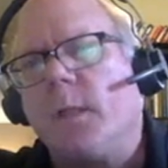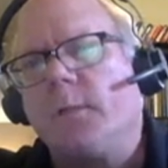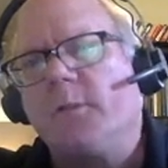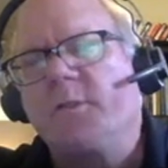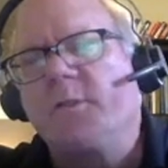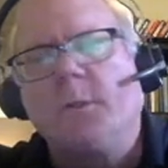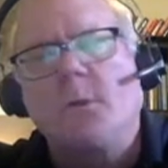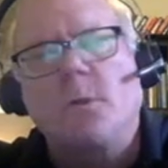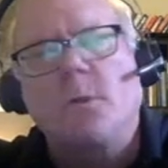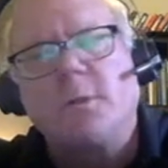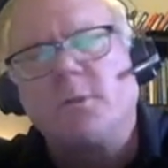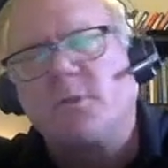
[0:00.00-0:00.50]

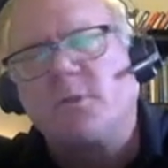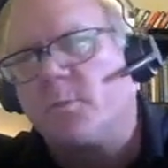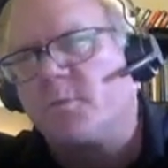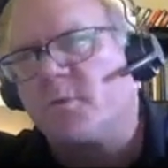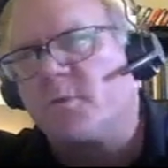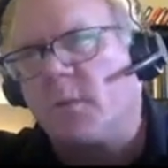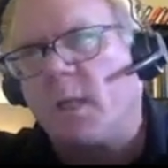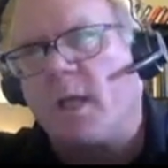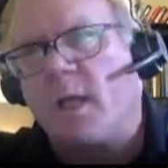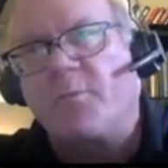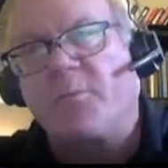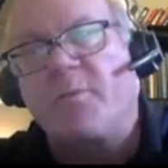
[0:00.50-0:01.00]
still
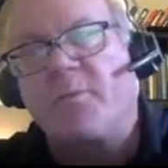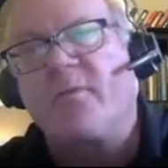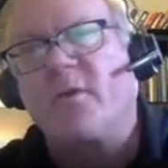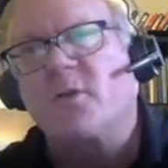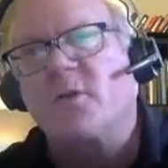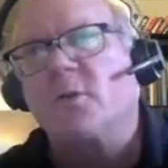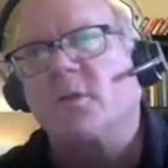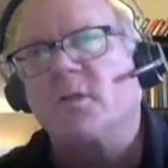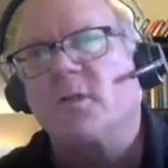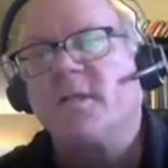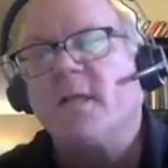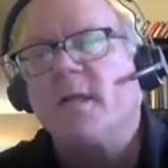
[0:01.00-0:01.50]
consumes a lot of
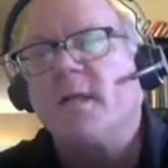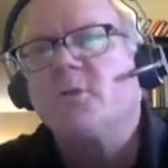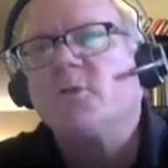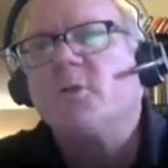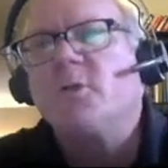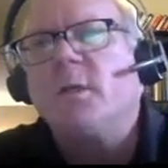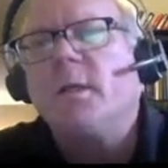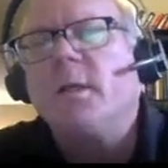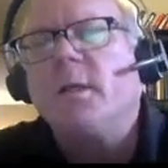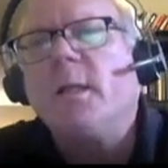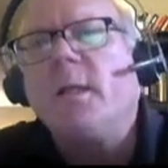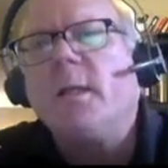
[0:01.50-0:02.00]
professional
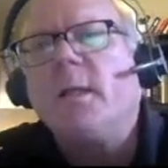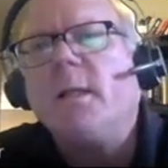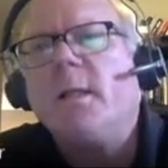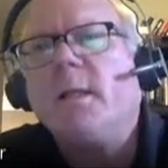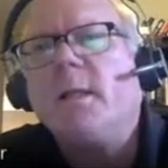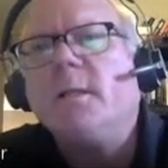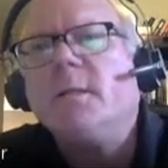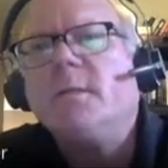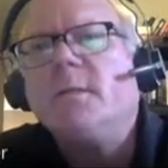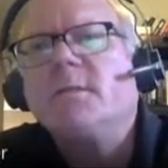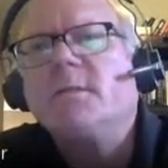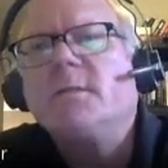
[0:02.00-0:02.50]
attention
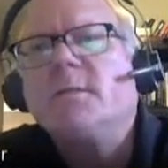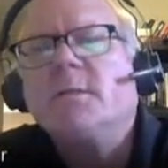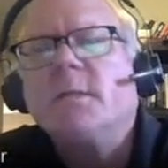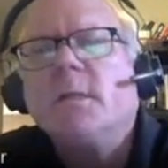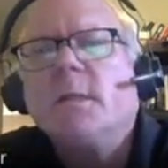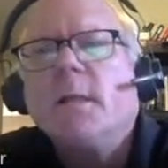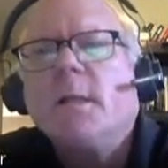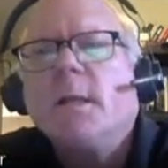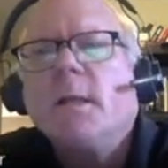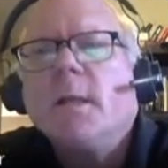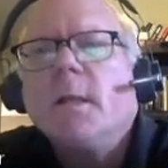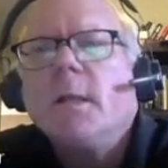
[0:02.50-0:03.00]
is
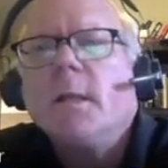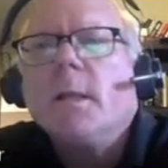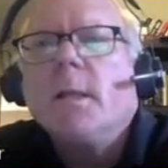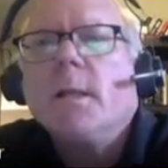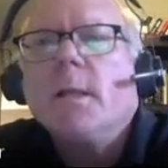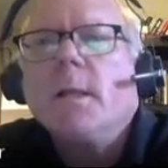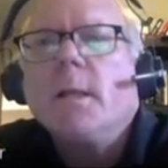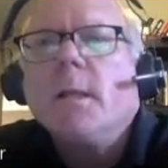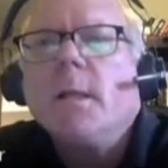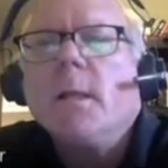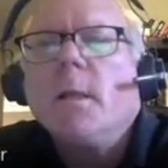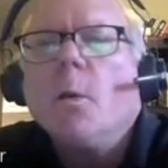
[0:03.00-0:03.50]

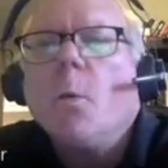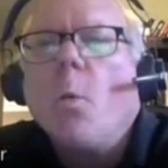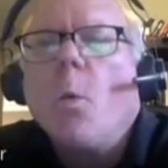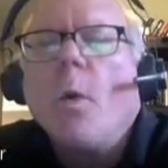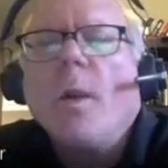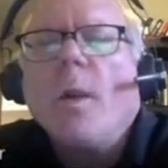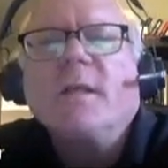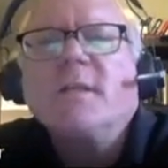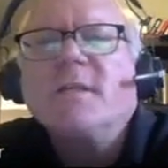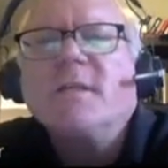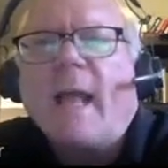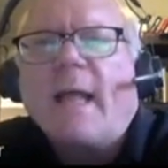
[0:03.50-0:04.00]

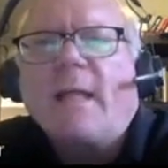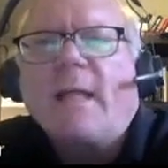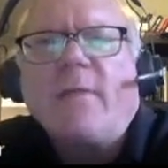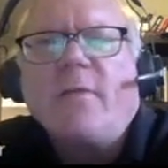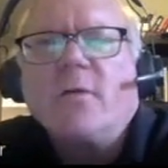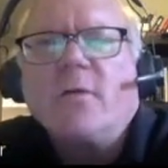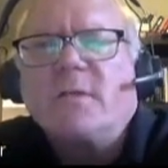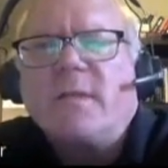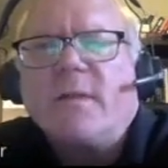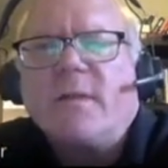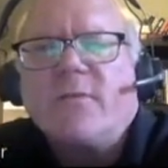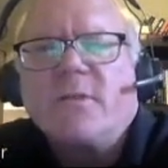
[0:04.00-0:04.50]
what
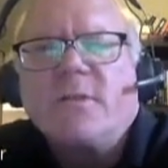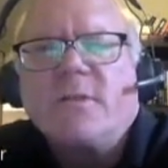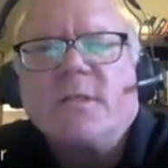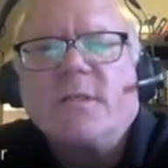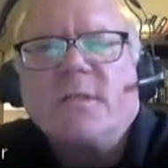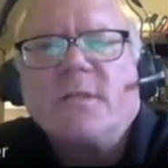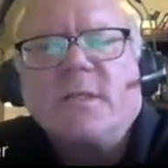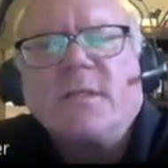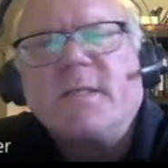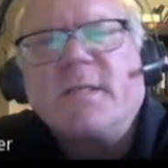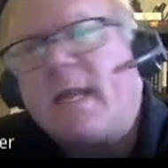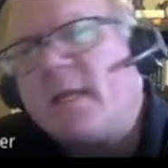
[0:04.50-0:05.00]
exactly those
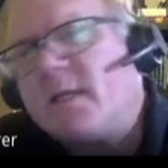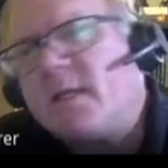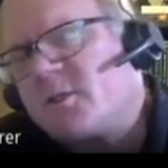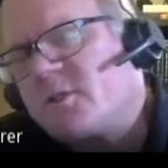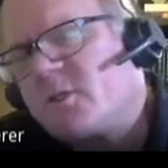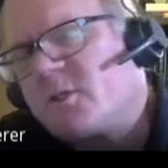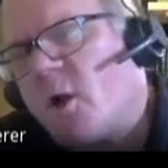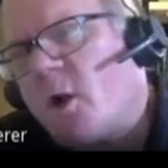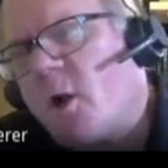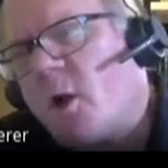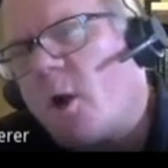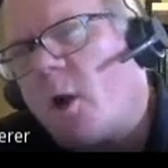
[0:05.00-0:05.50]
differences in
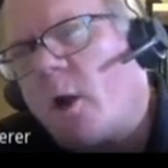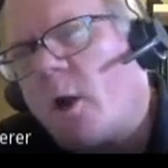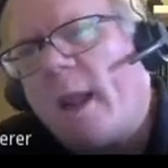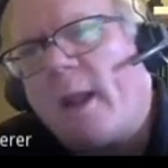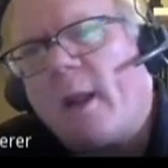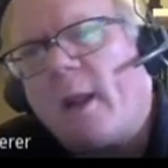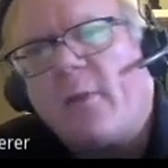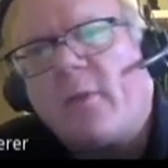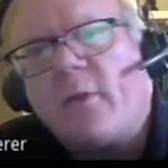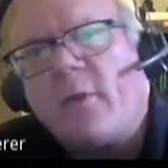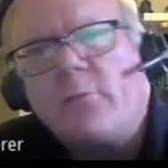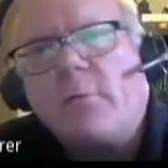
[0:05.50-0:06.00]
tastes are,
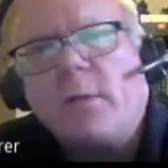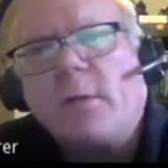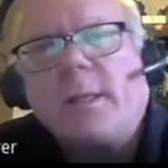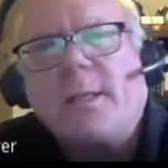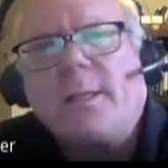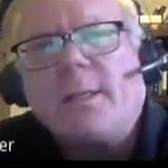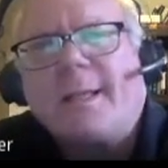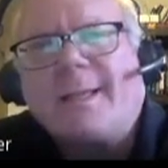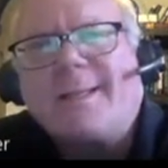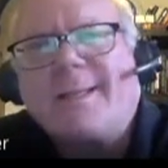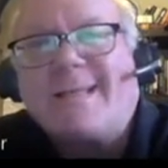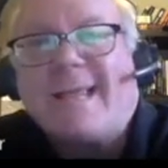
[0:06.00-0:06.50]
and are there
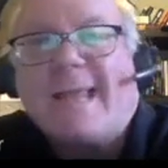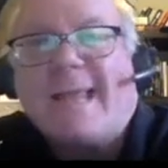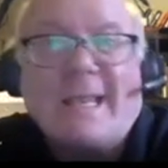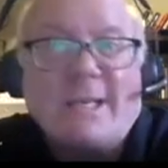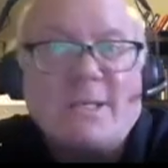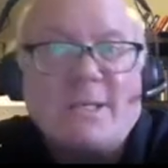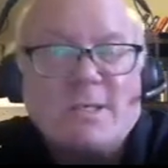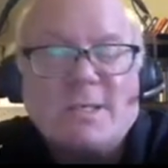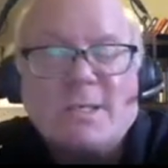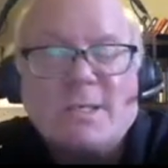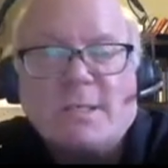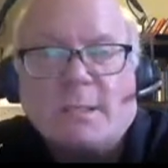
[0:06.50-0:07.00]
really like
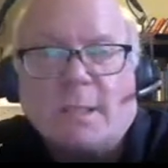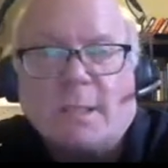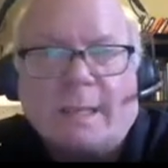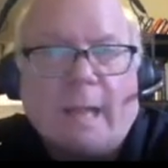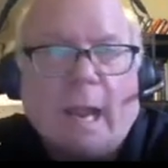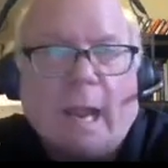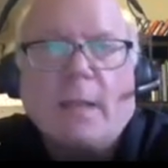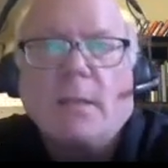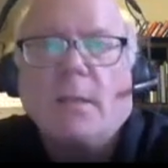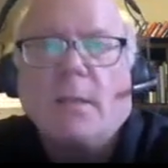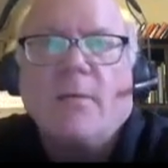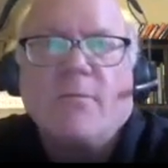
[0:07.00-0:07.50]
tastes?
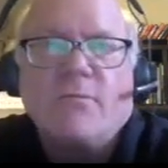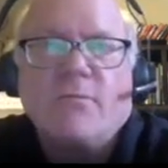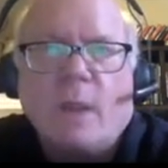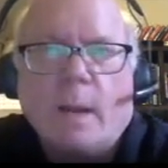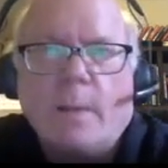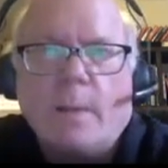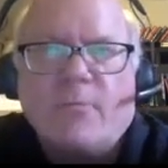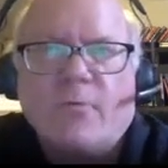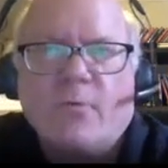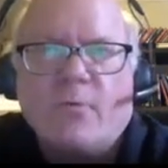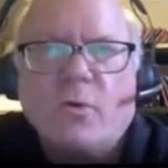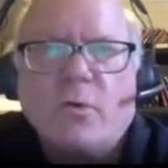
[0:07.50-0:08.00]
Like I love
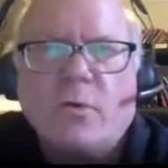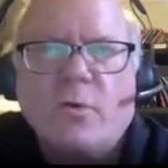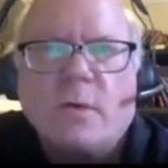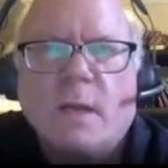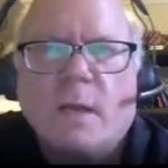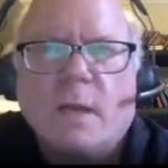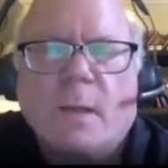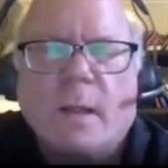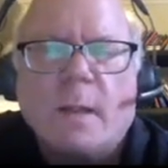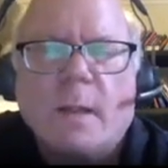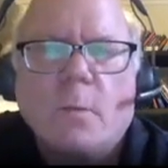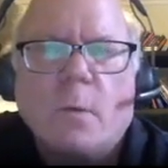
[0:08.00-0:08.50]
grapefruit
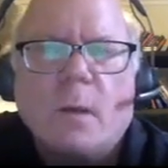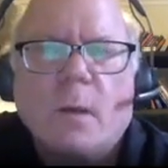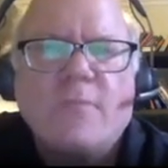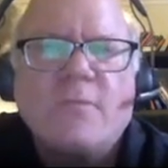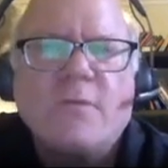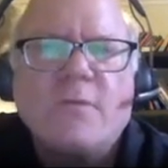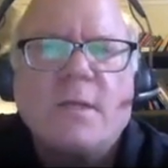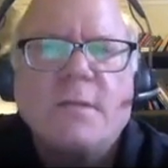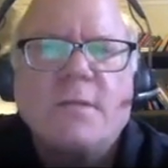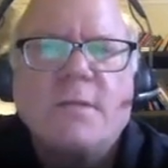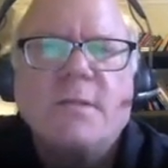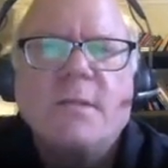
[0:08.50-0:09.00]
and my
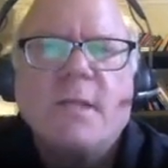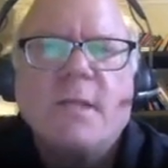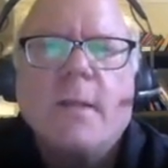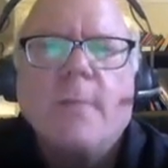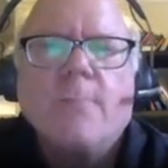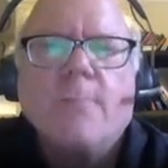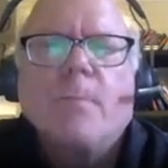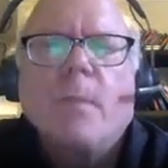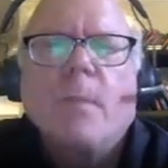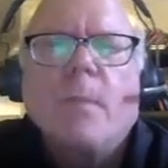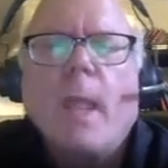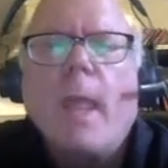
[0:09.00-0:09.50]
wife does,
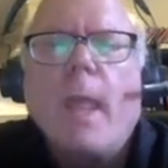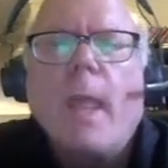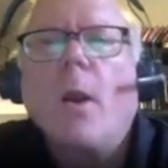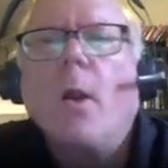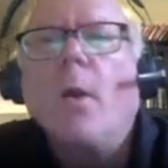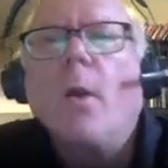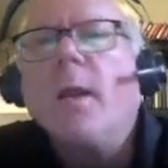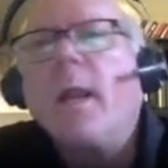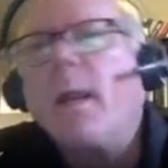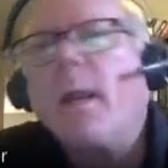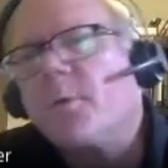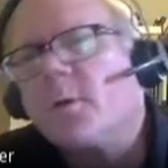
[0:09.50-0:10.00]

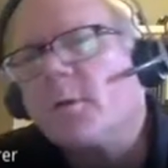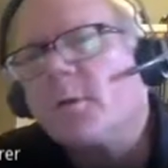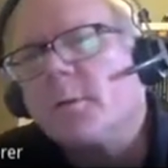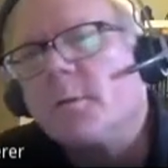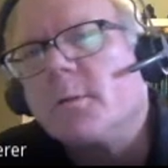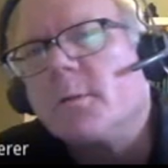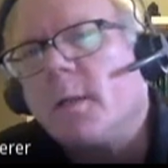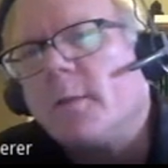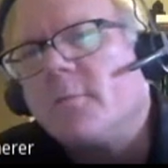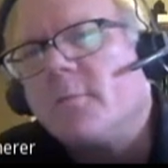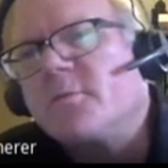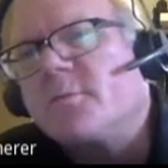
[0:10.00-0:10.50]
and our neighbor
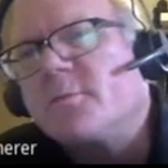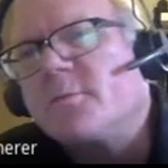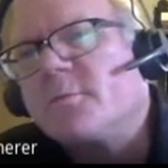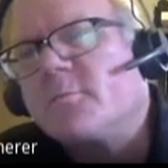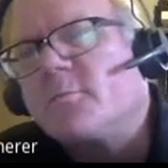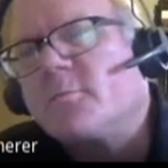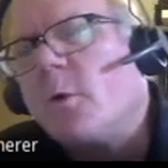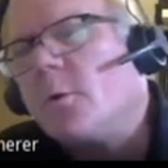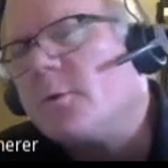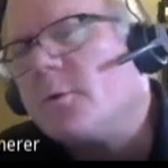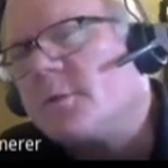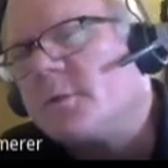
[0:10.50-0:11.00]
loves
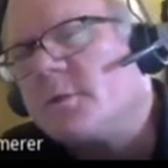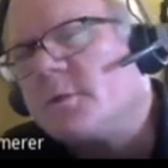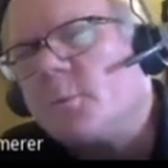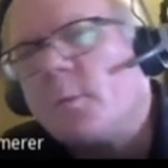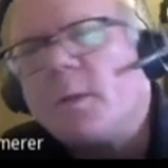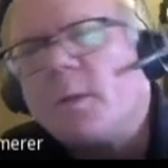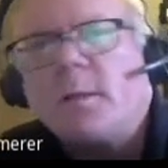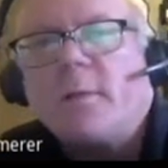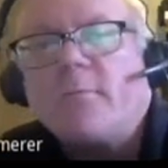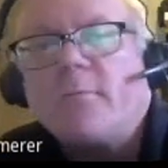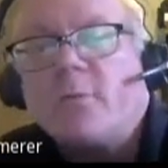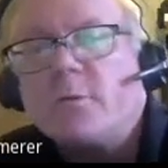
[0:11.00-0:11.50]

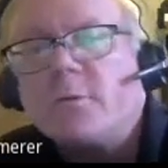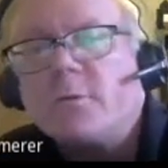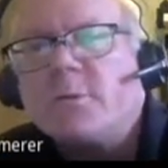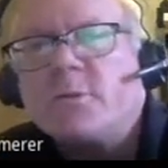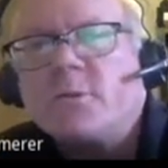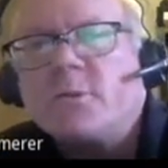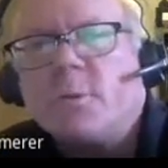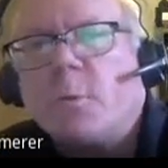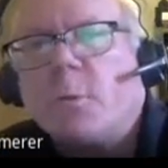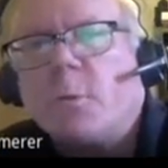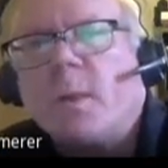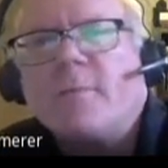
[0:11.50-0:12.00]
roses. We love
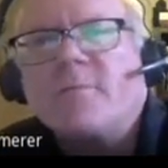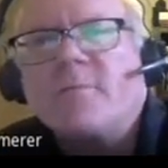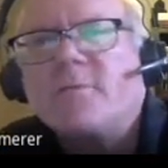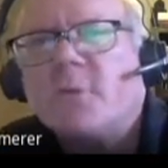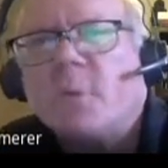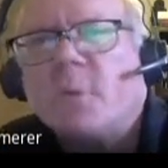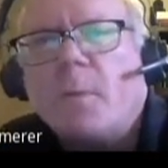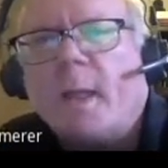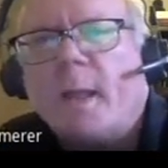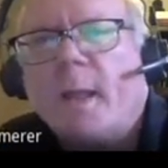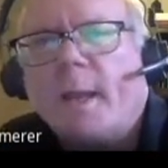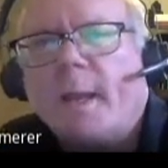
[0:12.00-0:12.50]
roses too, but we have
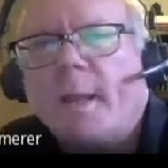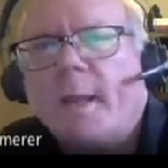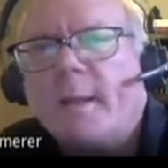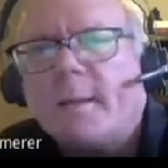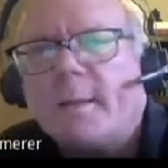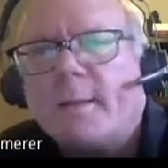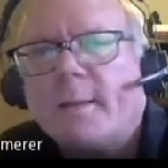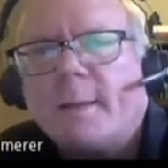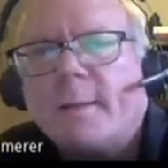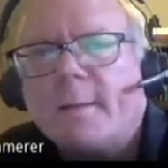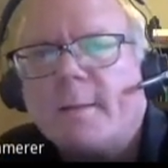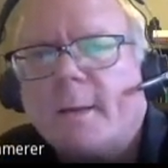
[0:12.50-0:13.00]
so
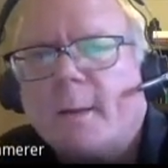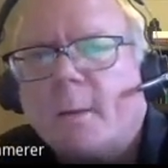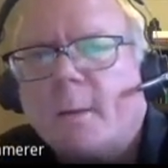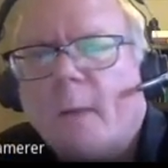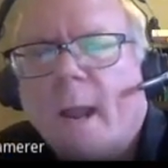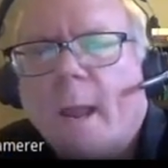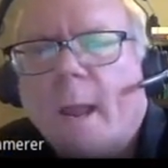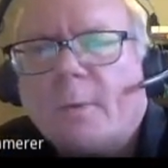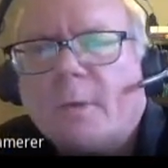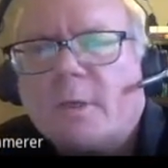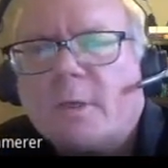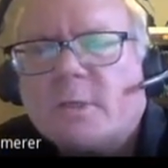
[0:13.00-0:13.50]
many that
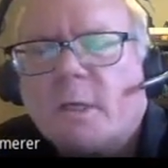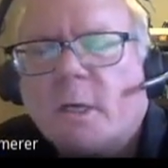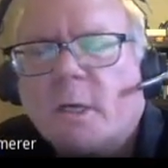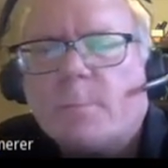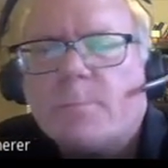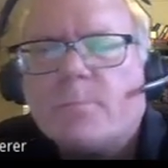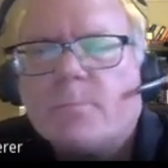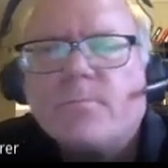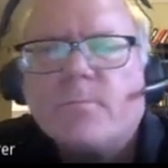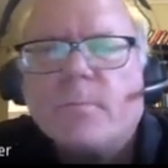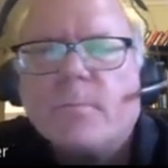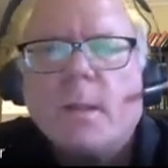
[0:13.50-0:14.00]
we're happy to
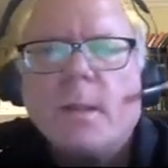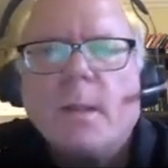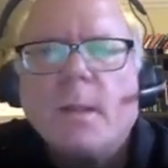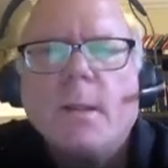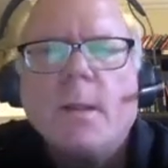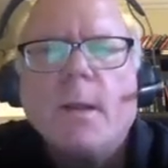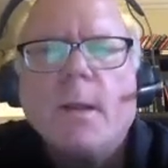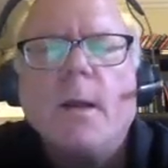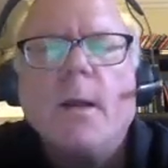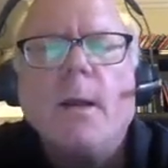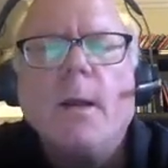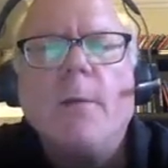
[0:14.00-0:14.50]
share.
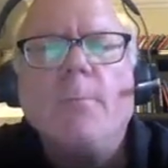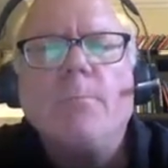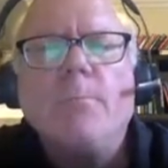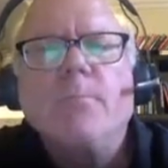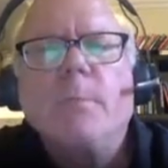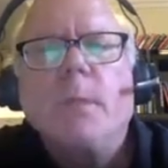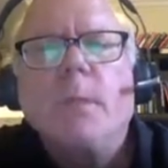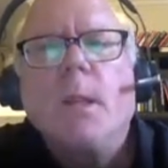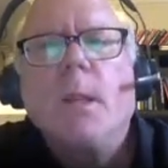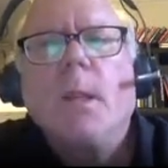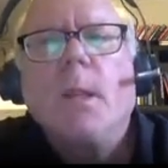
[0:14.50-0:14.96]
Racism